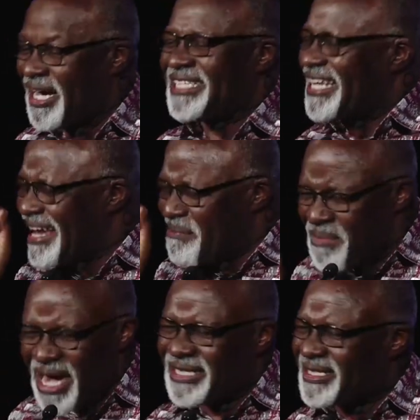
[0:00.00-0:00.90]
It's an
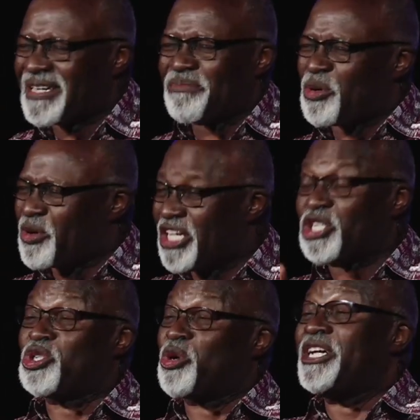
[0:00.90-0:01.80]
amazing book. He
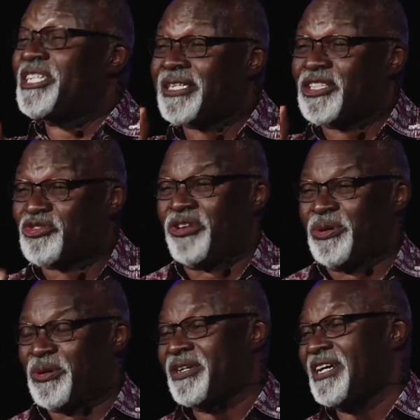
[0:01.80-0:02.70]
joins the struggle.